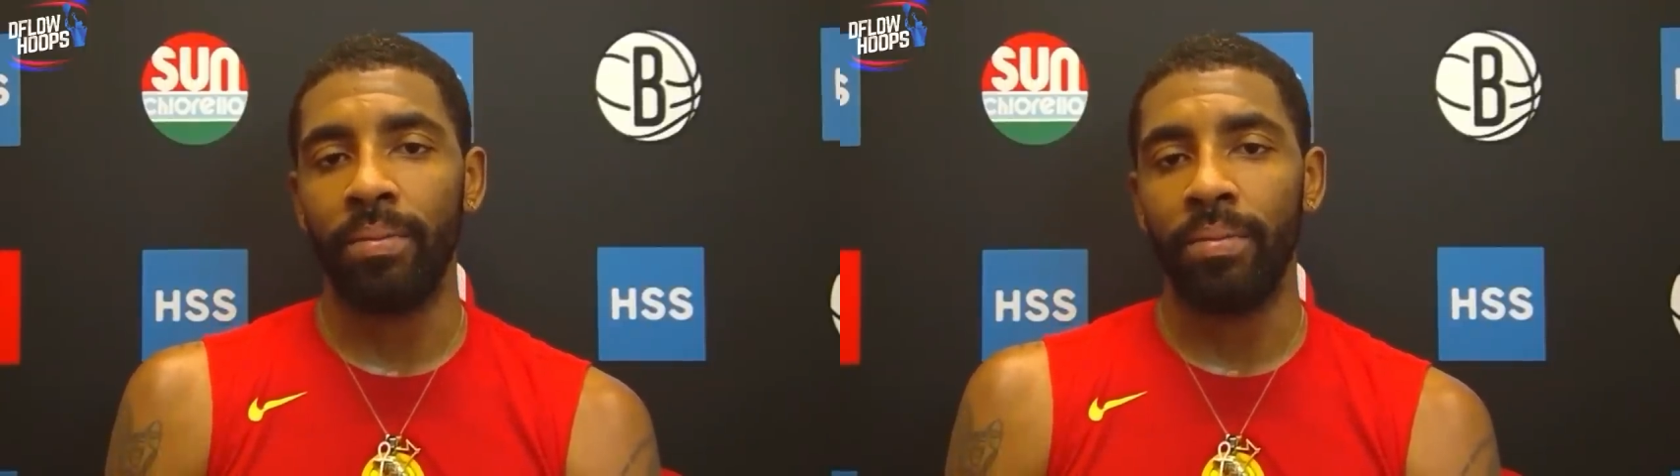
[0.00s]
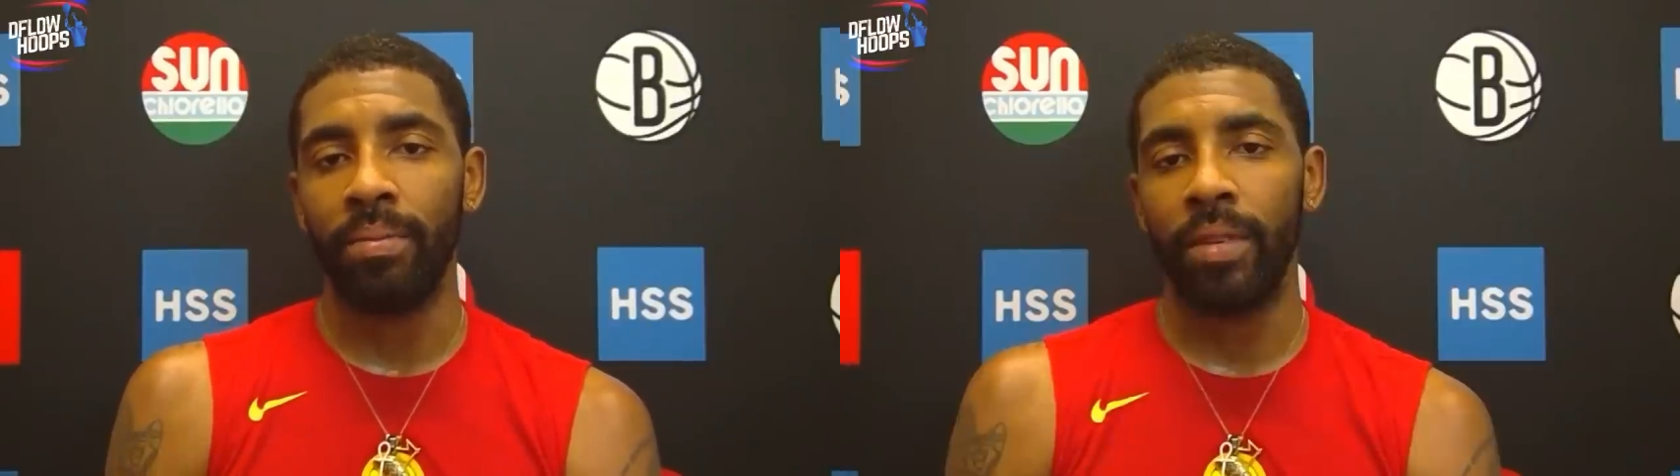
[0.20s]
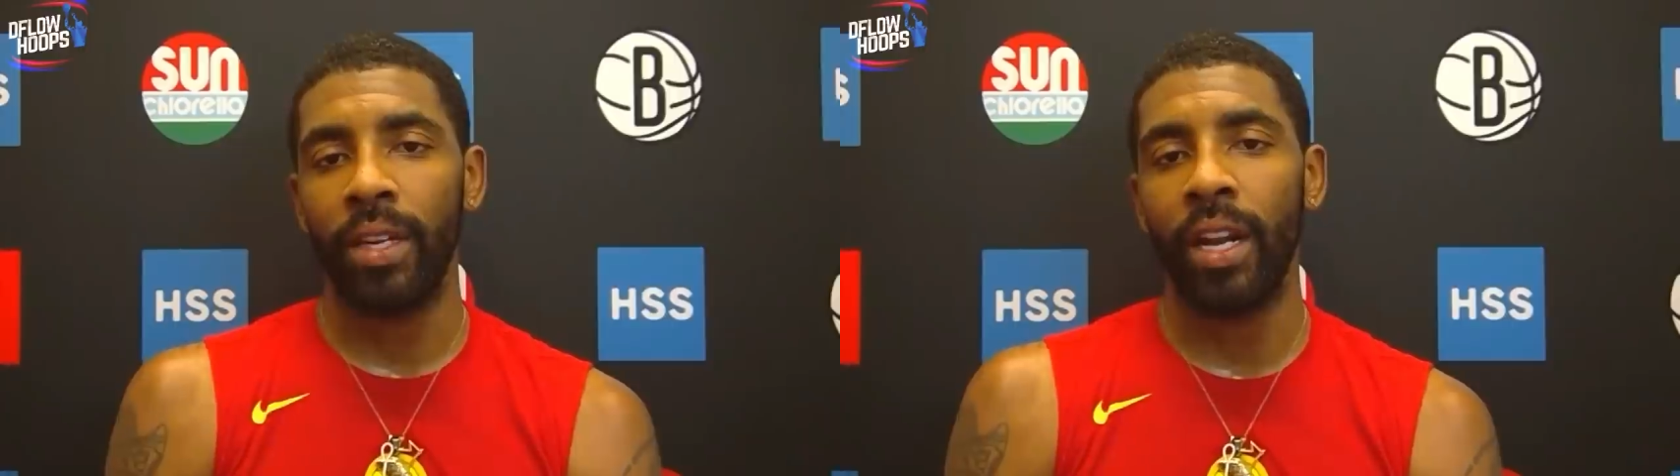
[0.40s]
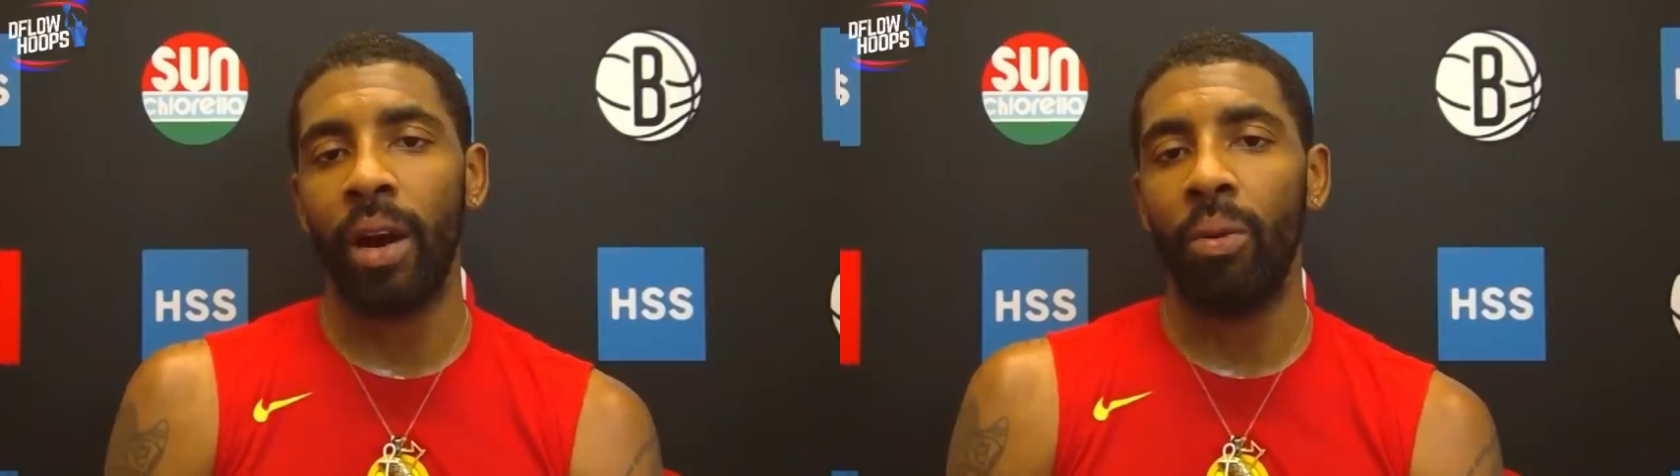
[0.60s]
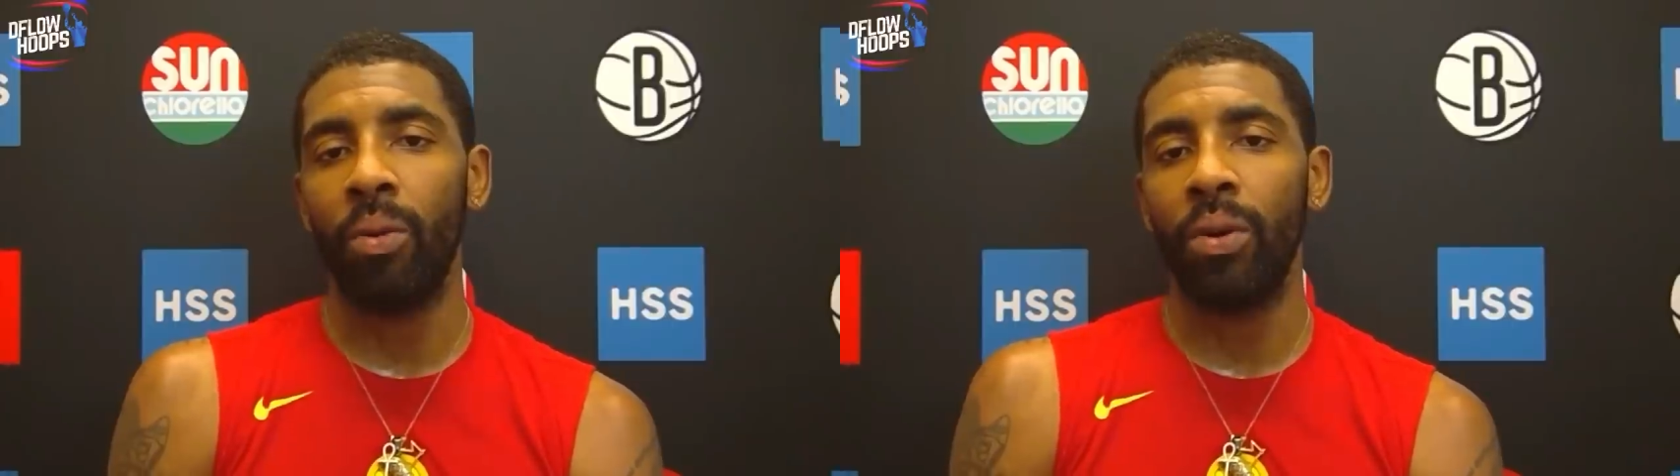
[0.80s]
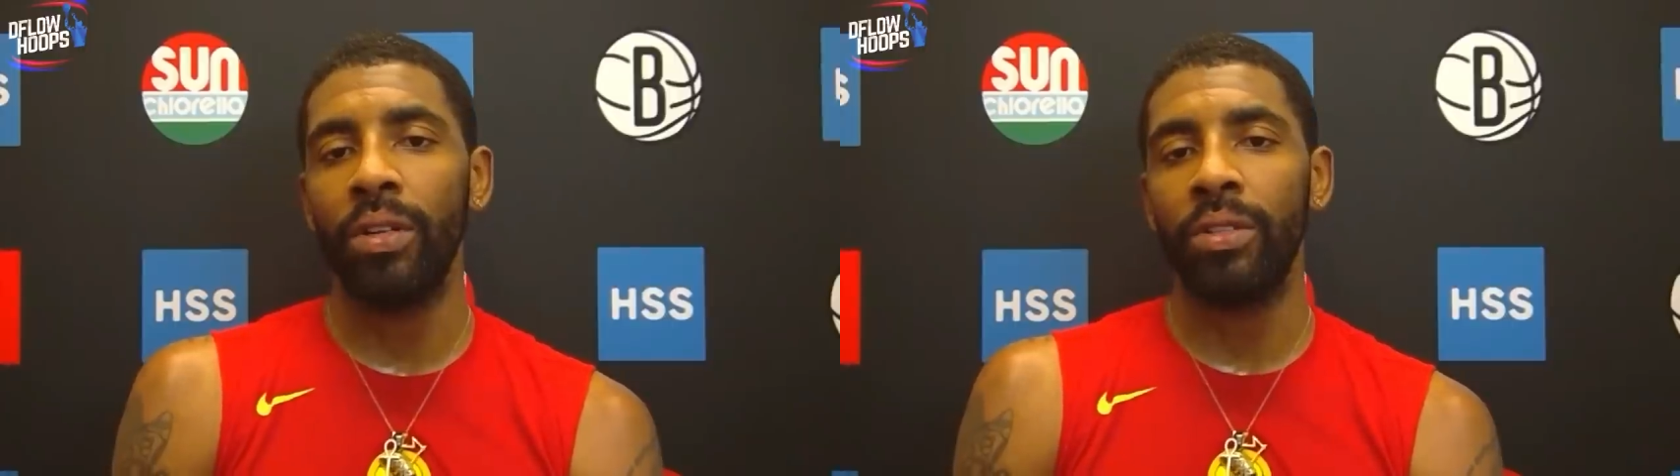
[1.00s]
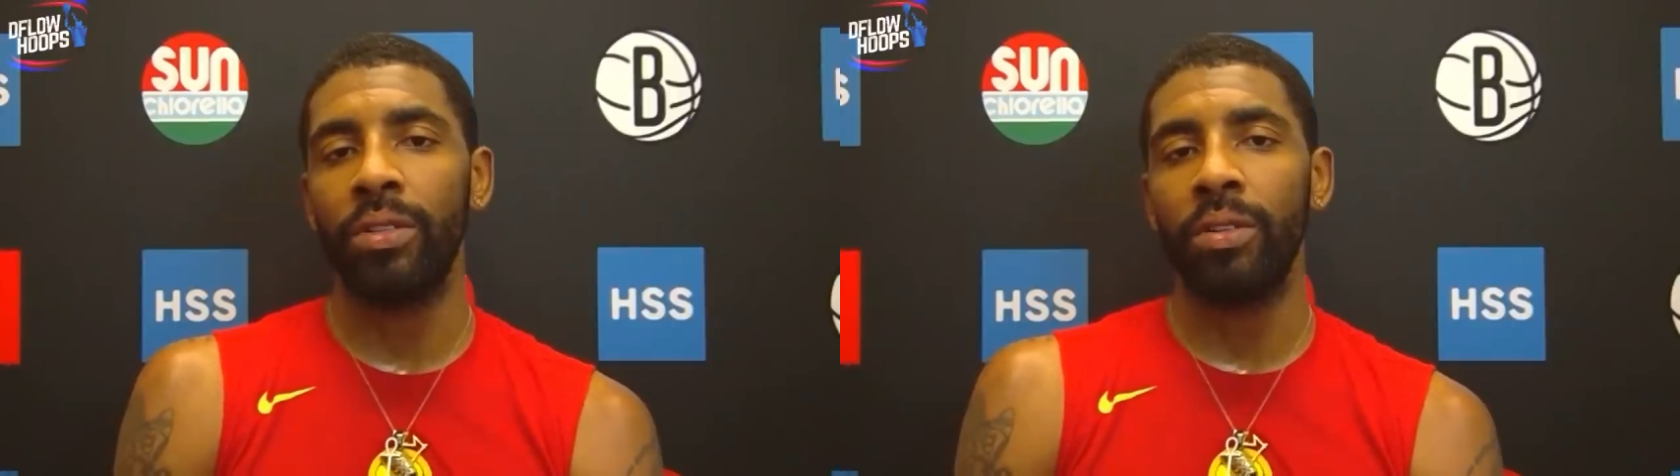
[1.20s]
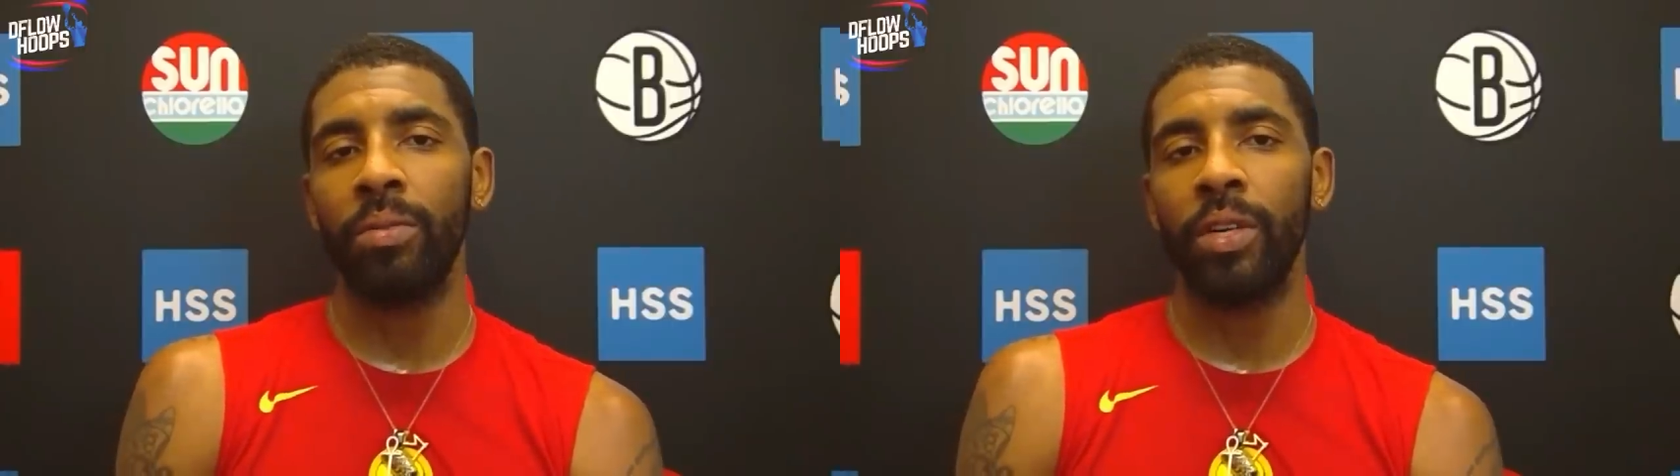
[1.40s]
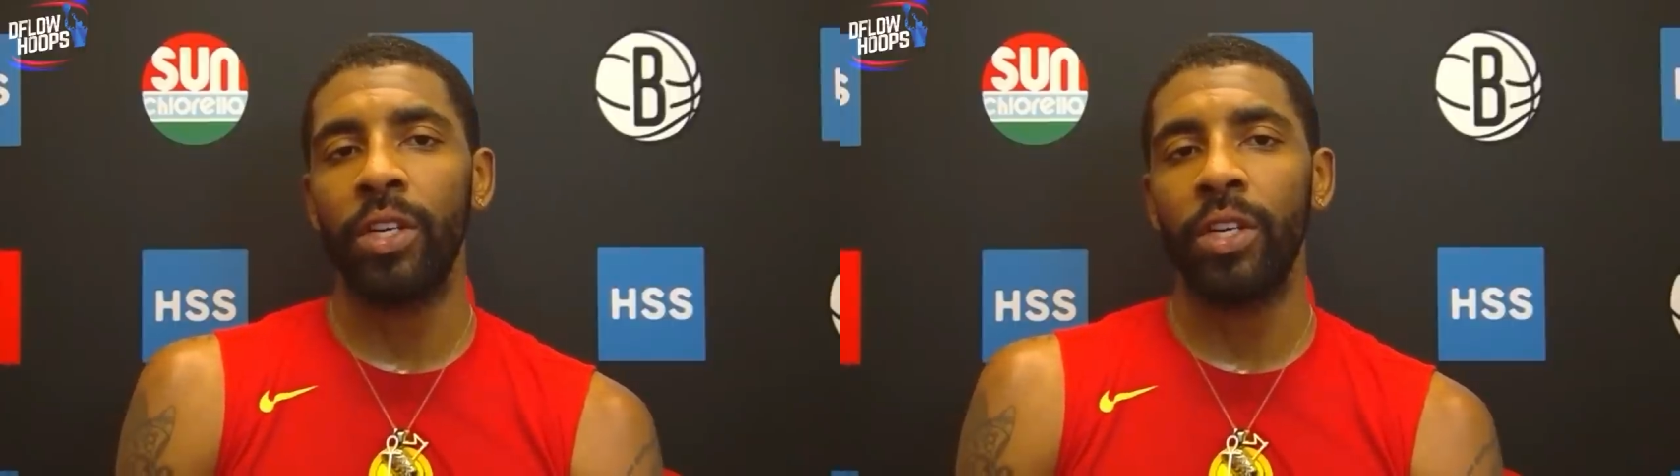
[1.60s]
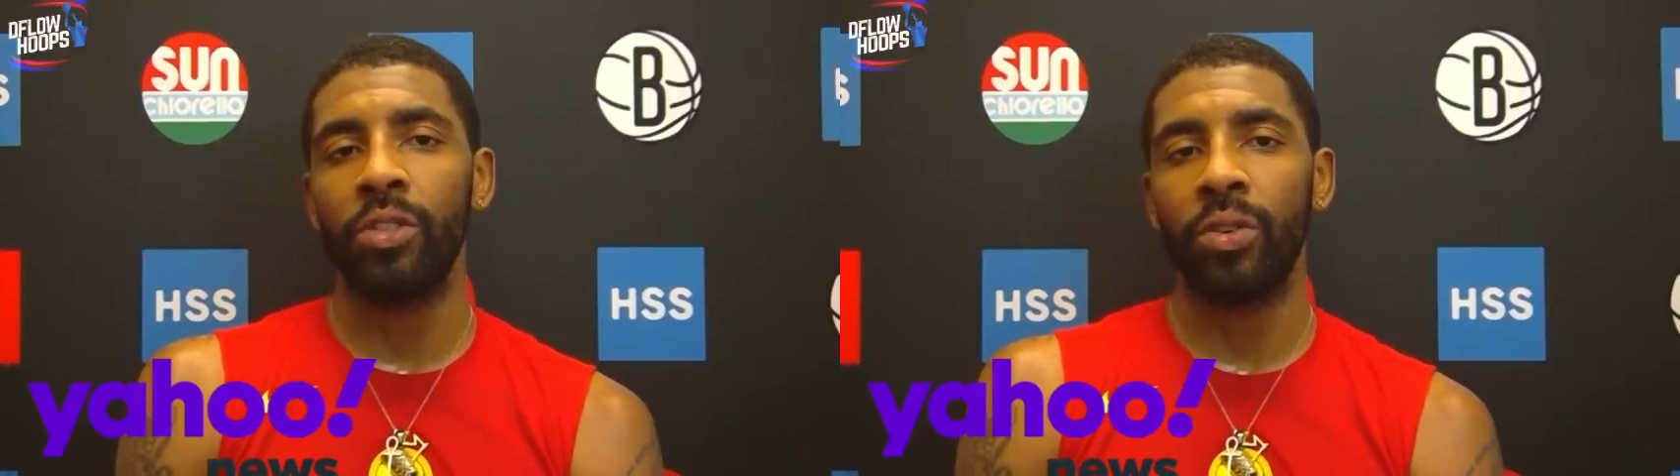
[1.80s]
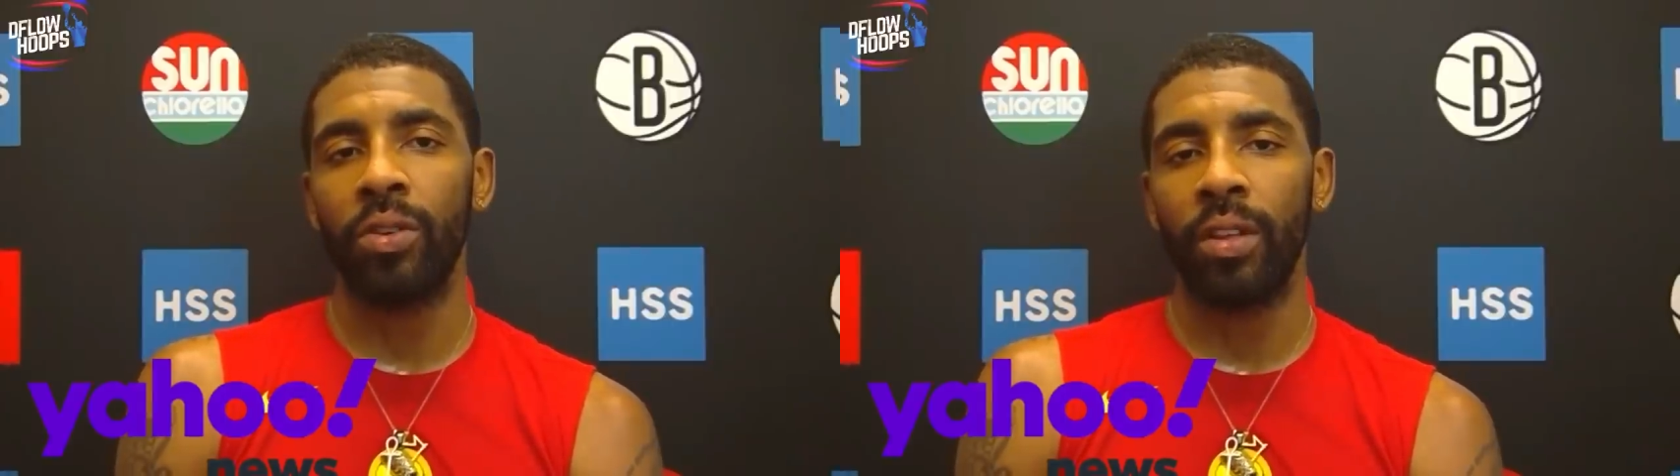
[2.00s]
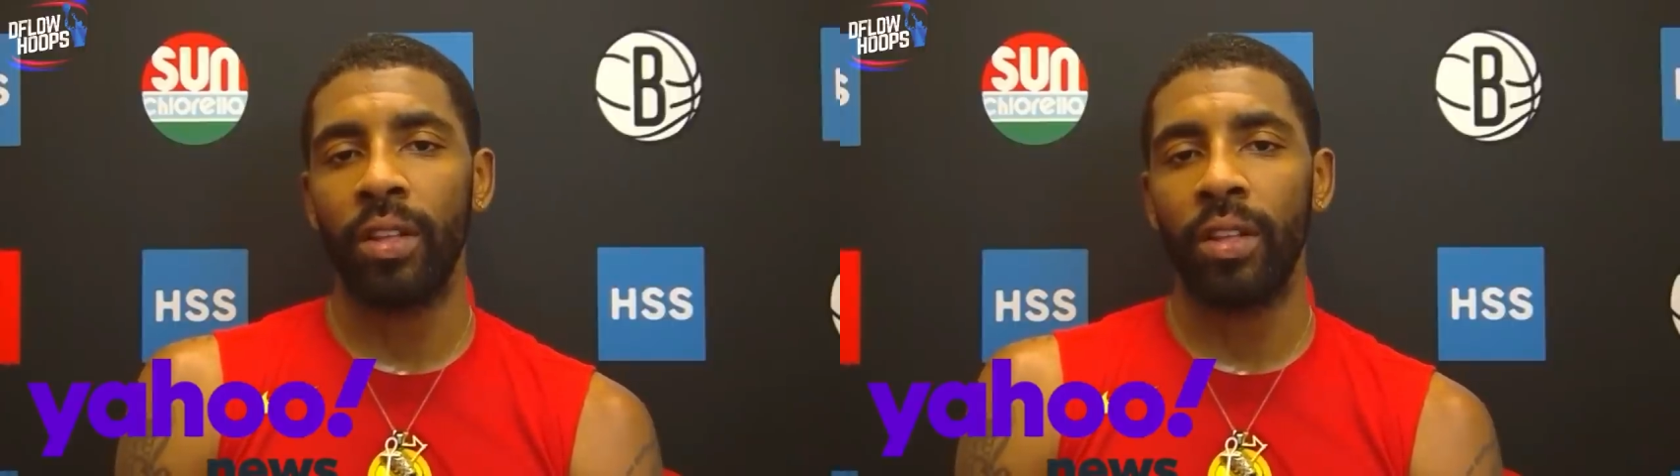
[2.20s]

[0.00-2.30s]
ensure that my message is conveyed